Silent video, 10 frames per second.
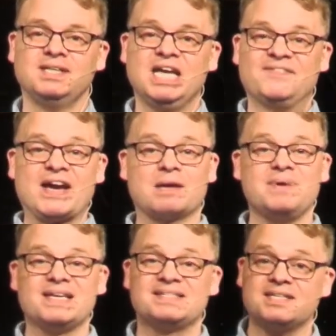If I can
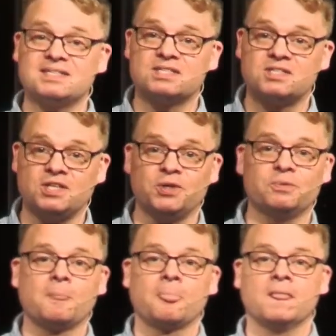be assistance to you,
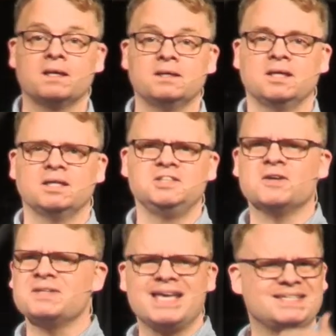
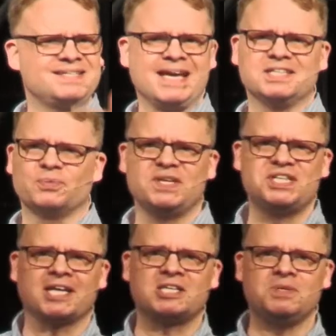don't hesitate to reach
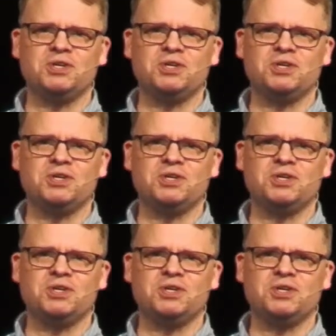out to me.